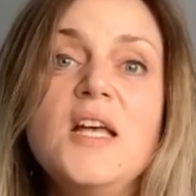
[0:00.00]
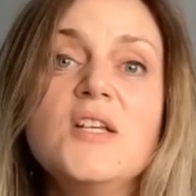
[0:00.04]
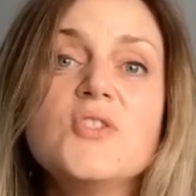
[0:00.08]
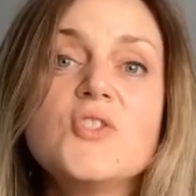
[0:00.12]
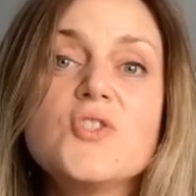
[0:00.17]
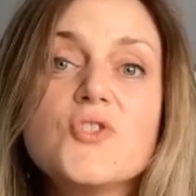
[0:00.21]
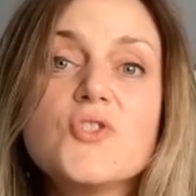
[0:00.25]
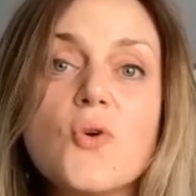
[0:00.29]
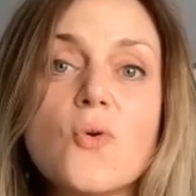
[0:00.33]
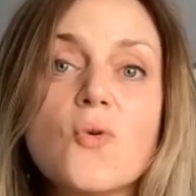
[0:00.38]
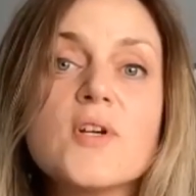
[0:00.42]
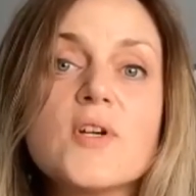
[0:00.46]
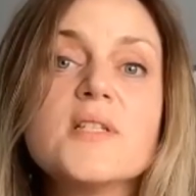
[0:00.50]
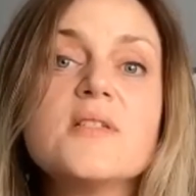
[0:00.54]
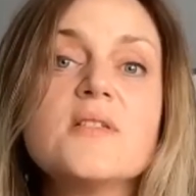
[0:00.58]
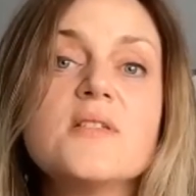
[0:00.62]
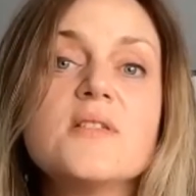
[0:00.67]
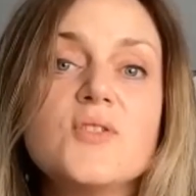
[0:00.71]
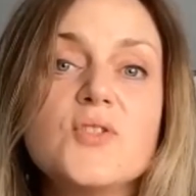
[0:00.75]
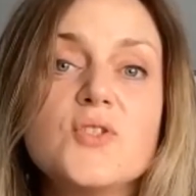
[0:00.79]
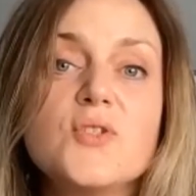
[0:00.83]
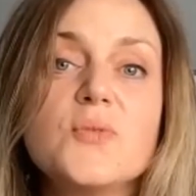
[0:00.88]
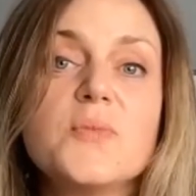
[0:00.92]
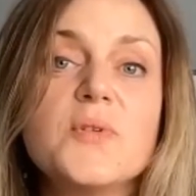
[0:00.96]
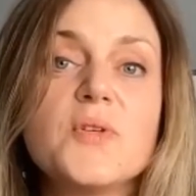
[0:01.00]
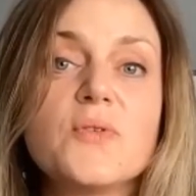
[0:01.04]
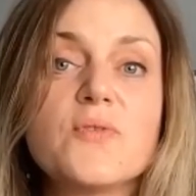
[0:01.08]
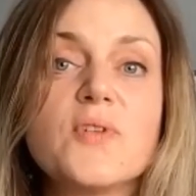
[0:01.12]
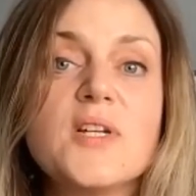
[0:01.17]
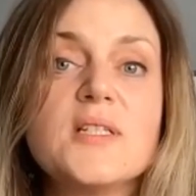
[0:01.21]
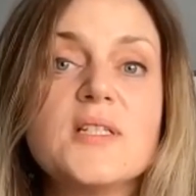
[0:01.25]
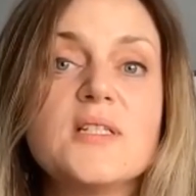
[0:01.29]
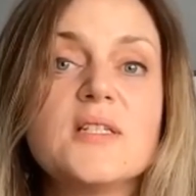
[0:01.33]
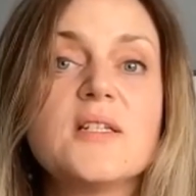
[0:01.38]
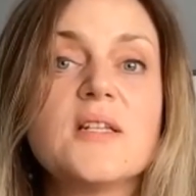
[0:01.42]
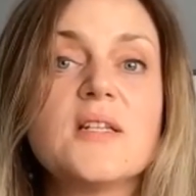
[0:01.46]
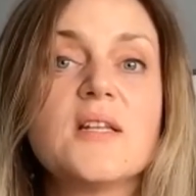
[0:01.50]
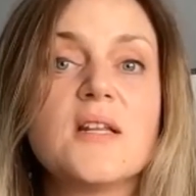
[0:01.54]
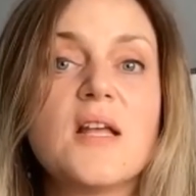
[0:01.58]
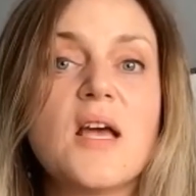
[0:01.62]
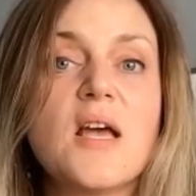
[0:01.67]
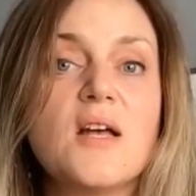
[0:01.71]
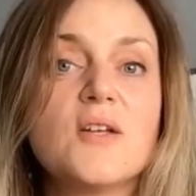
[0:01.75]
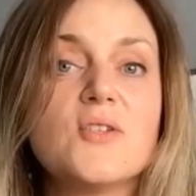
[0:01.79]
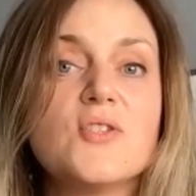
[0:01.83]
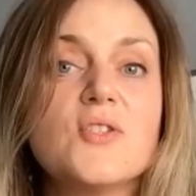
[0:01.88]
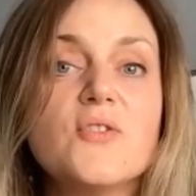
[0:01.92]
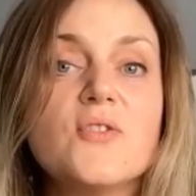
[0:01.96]
Stories need to be written
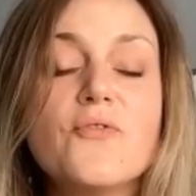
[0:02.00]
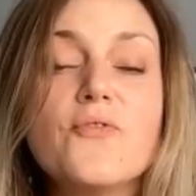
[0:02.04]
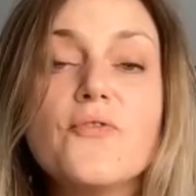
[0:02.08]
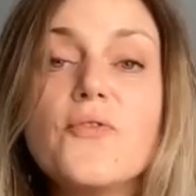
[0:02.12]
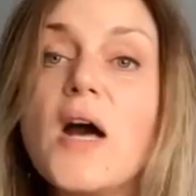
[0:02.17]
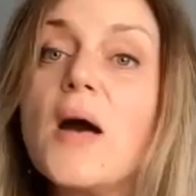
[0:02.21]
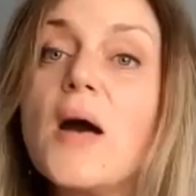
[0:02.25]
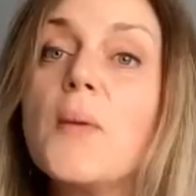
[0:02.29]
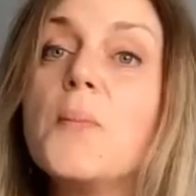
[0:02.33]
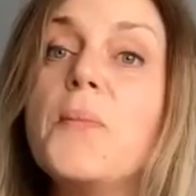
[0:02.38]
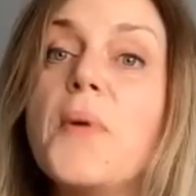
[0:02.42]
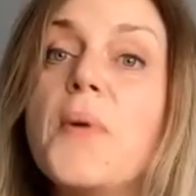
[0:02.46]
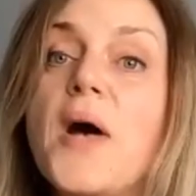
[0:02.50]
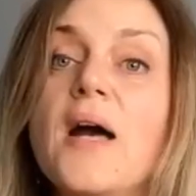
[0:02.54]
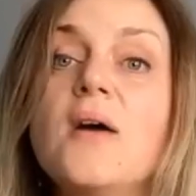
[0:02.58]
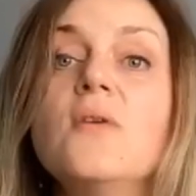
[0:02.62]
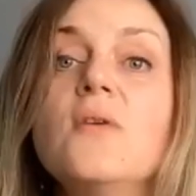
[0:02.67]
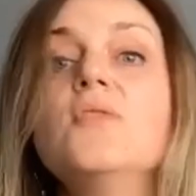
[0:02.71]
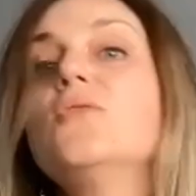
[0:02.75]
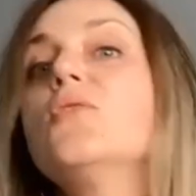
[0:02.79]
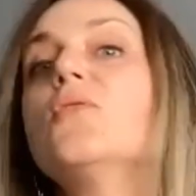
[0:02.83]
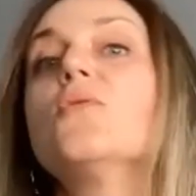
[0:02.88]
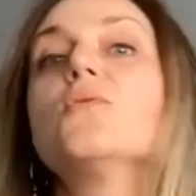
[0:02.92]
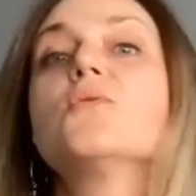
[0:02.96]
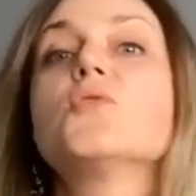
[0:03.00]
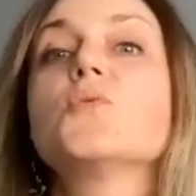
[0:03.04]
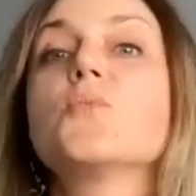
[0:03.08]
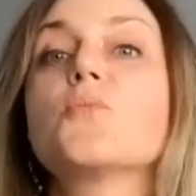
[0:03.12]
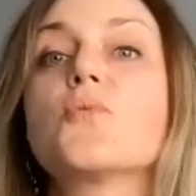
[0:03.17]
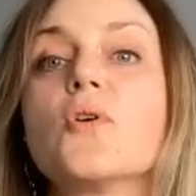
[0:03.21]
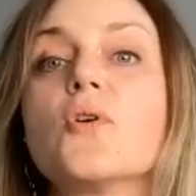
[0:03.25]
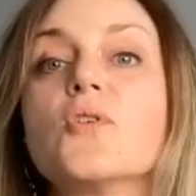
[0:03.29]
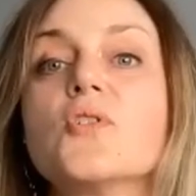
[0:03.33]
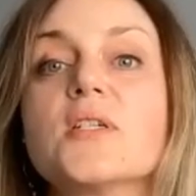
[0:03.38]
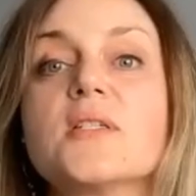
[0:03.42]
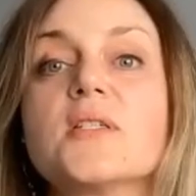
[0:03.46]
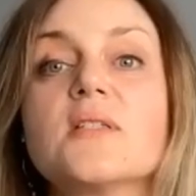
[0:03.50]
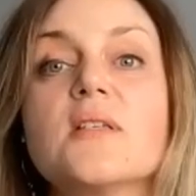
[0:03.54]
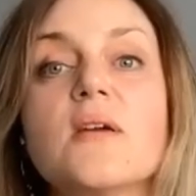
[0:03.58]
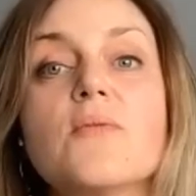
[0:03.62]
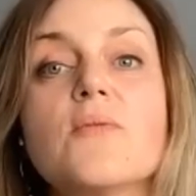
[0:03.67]
about those projects.